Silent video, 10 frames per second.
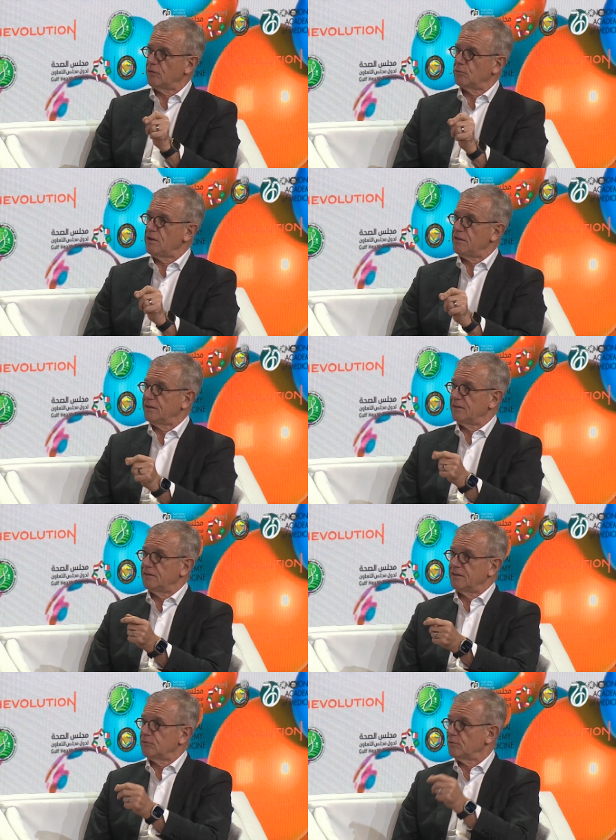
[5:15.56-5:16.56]
we thought
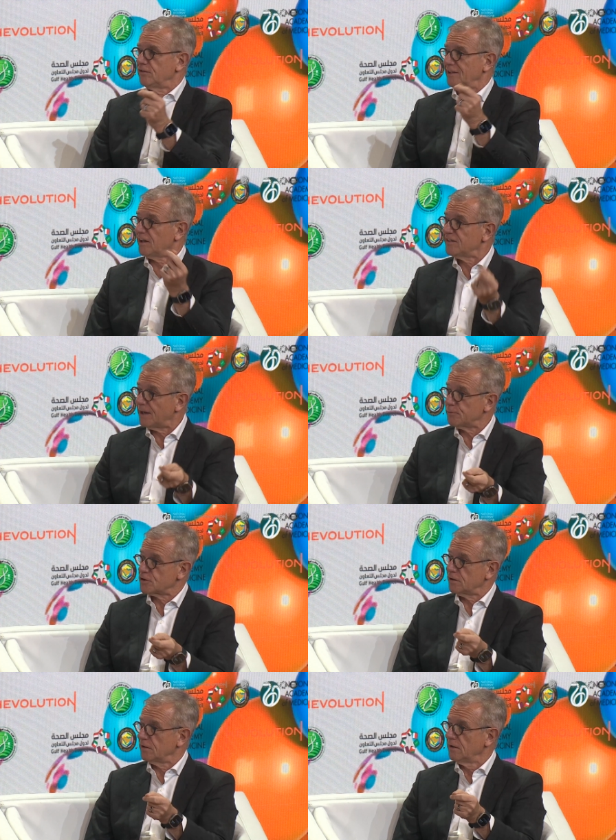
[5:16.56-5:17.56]
this was the
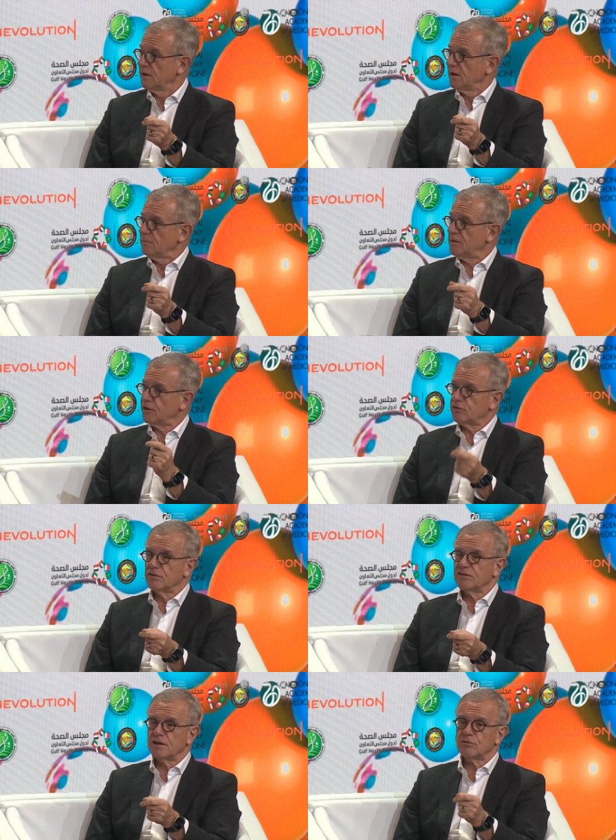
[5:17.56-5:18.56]
exception. But it
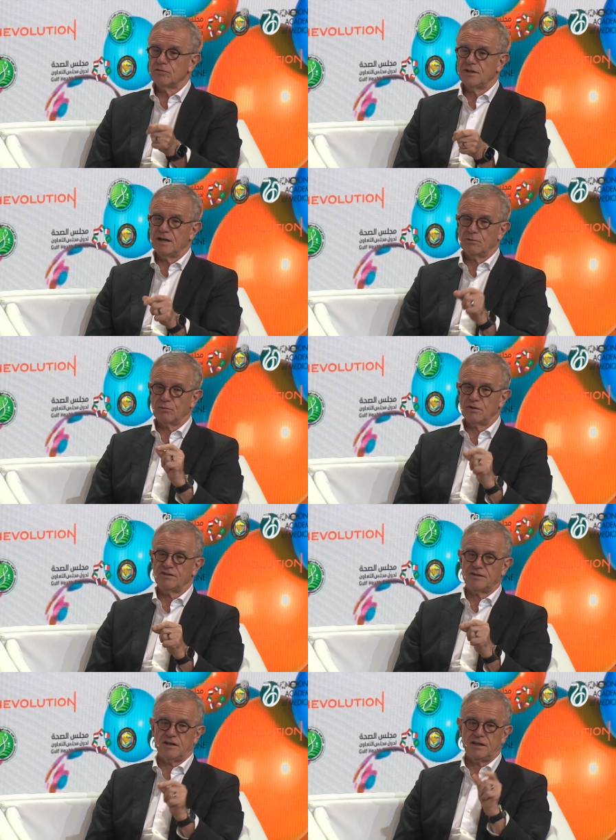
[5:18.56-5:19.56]
turns out today, when we
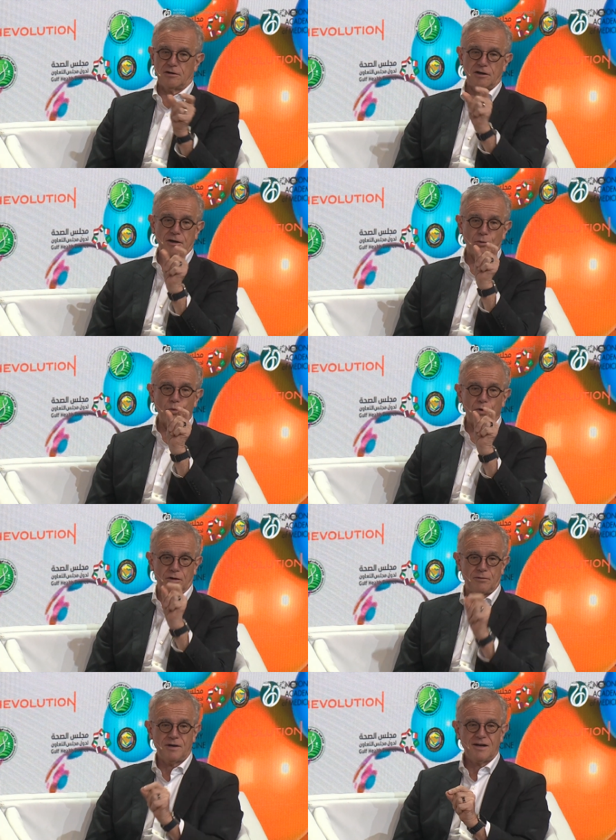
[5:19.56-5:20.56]
study a little
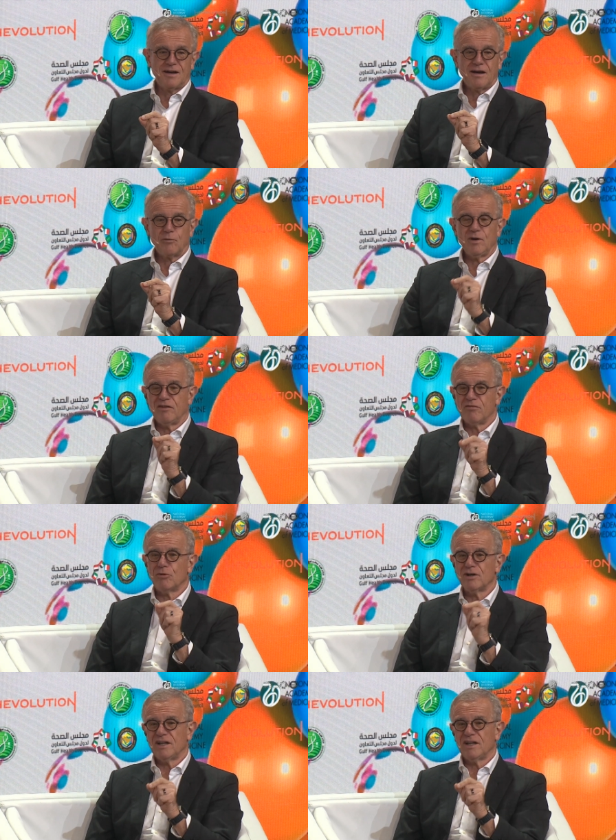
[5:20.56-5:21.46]
worm, we have more than